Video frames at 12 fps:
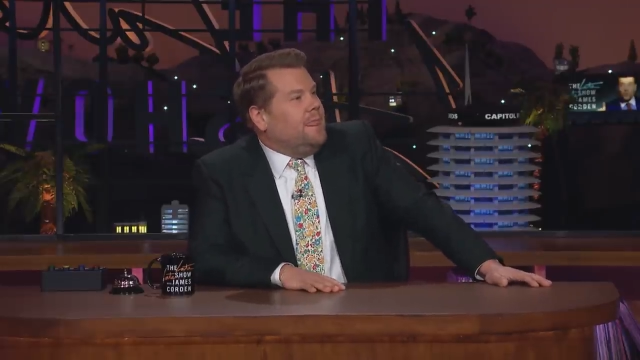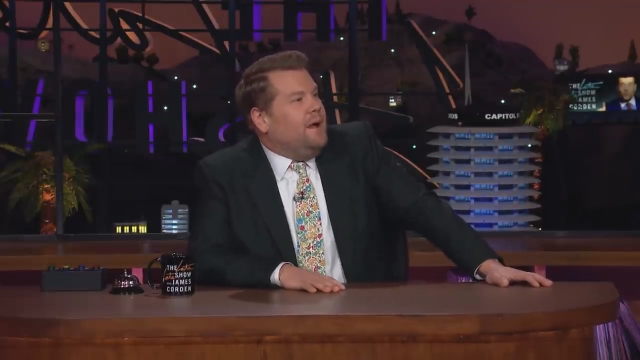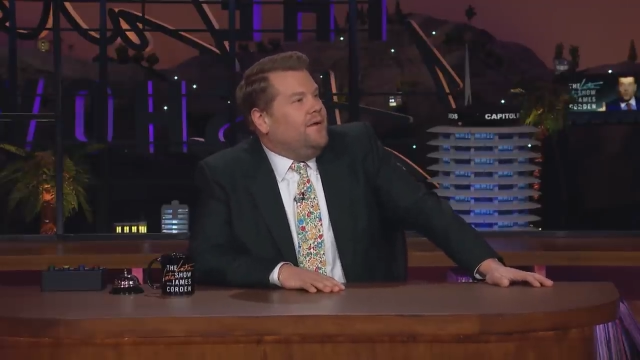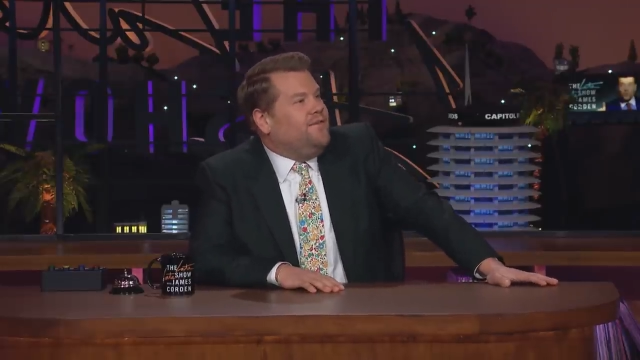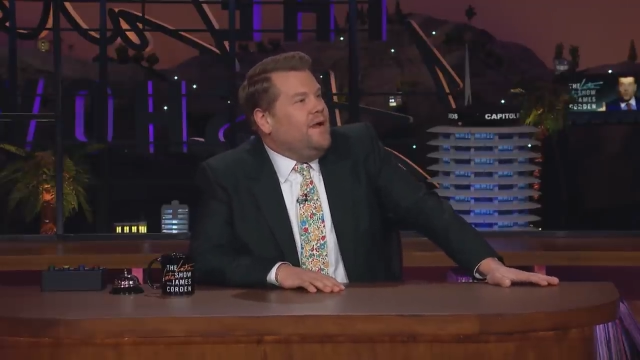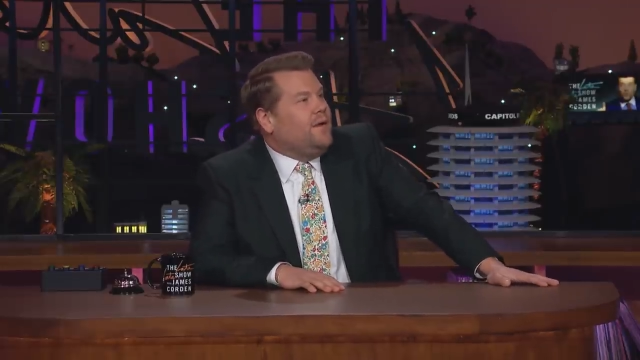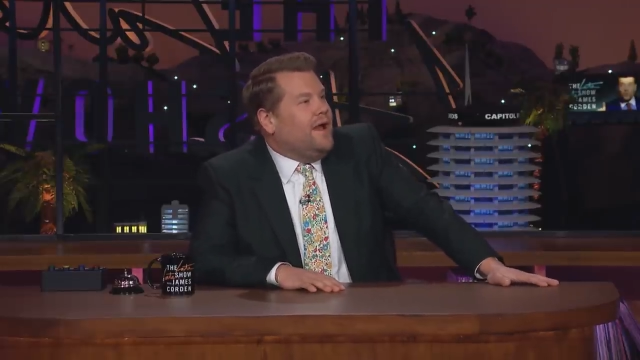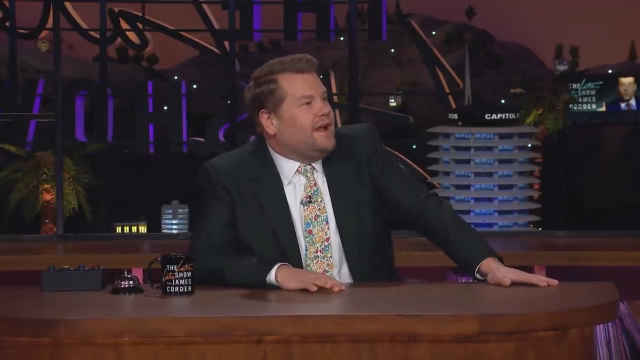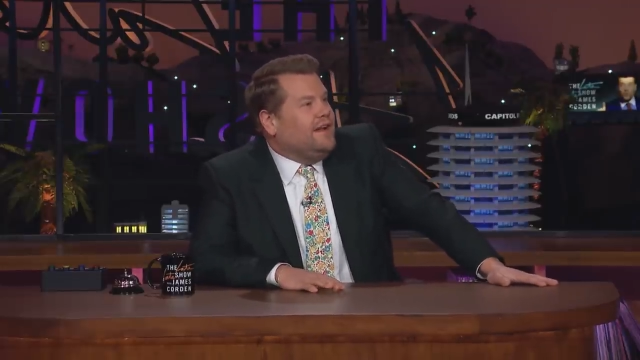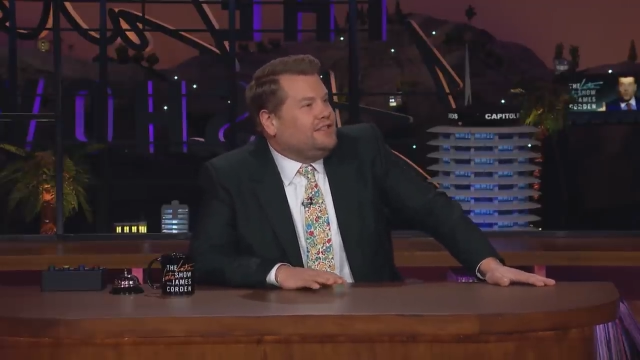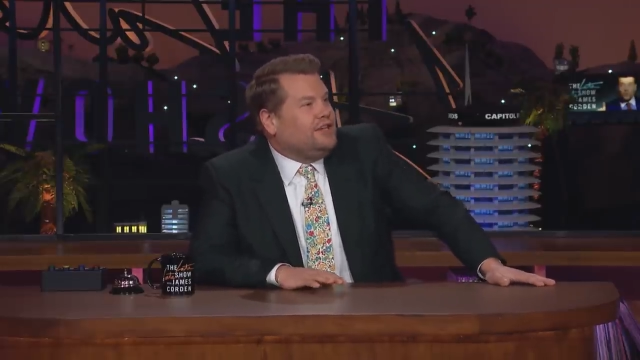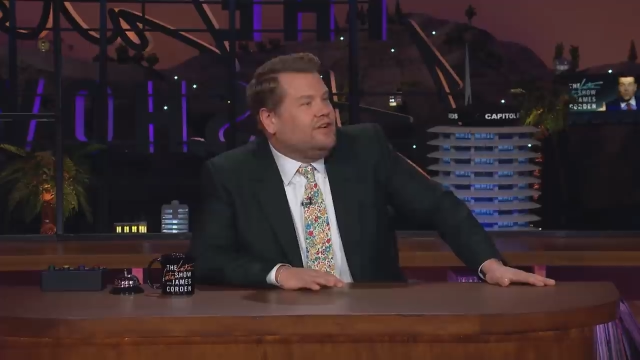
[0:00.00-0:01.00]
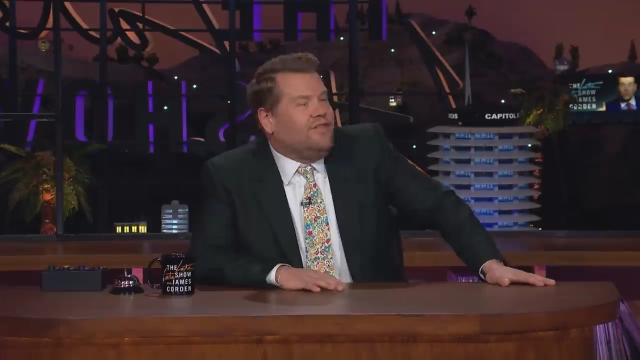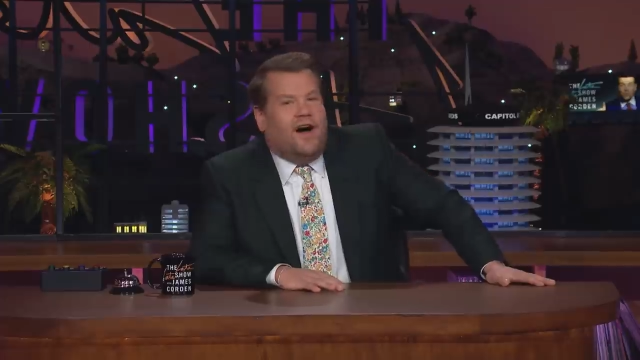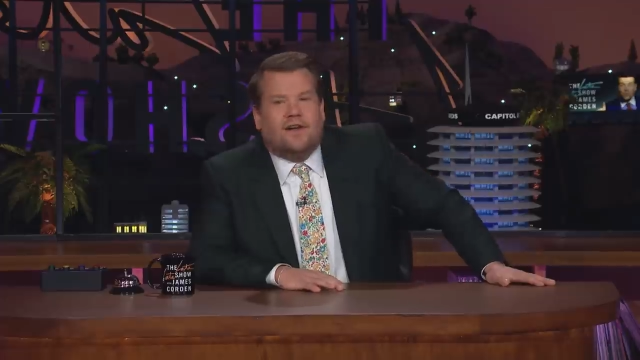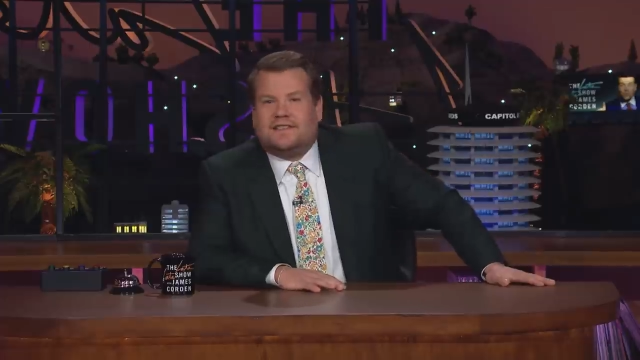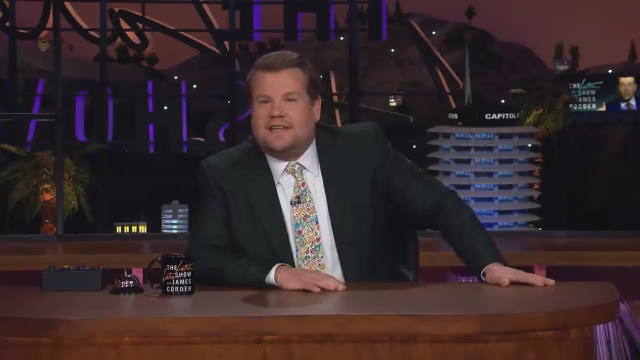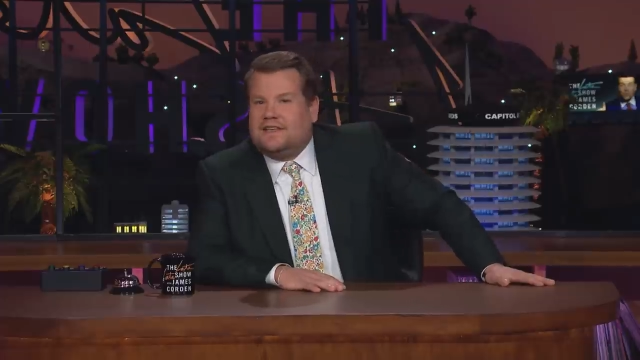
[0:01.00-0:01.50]
I feel like I should have
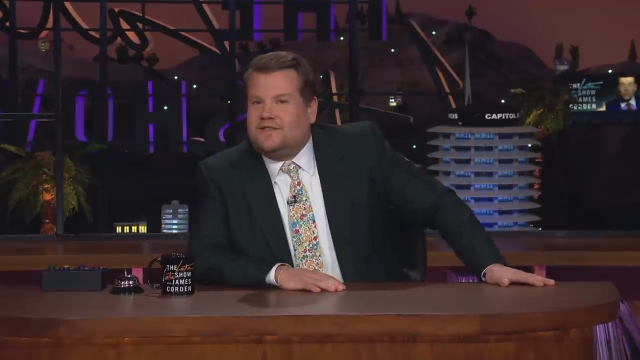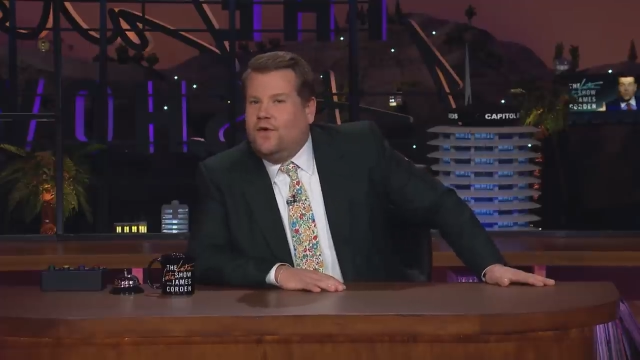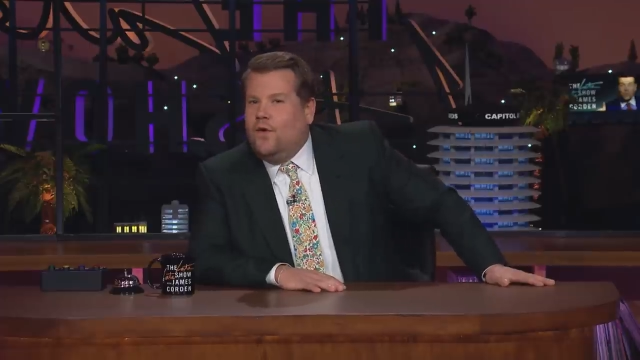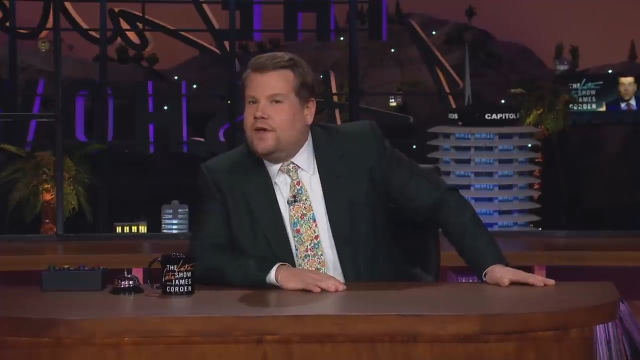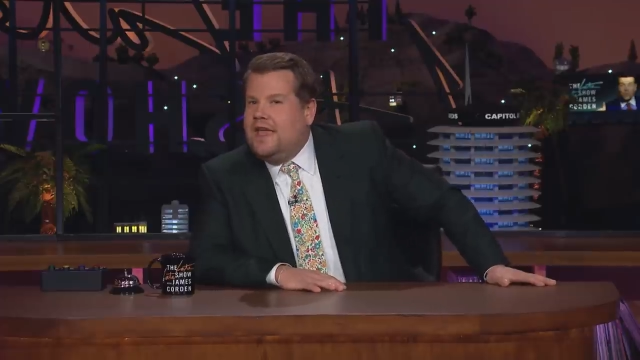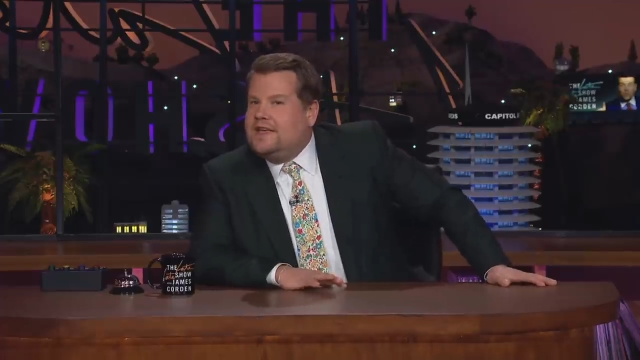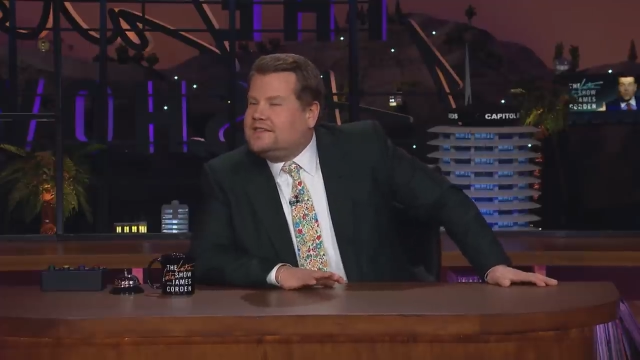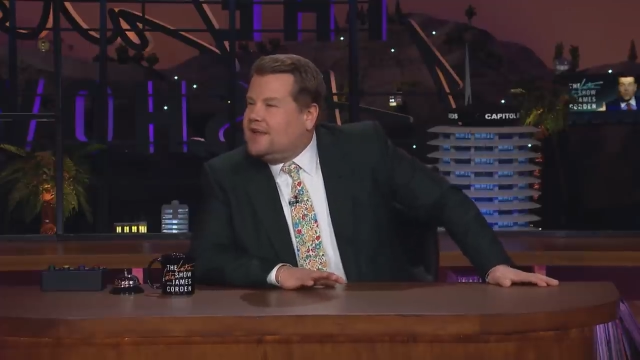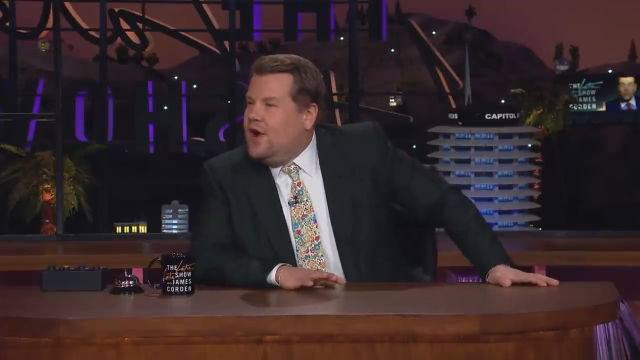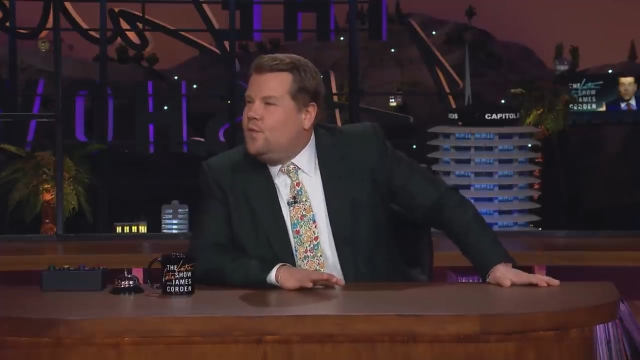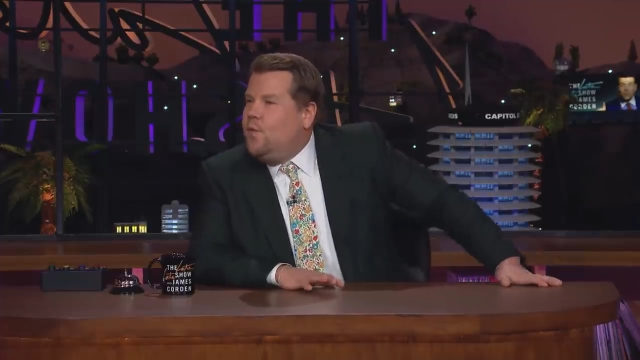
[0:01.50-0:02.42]
asked this four years ago.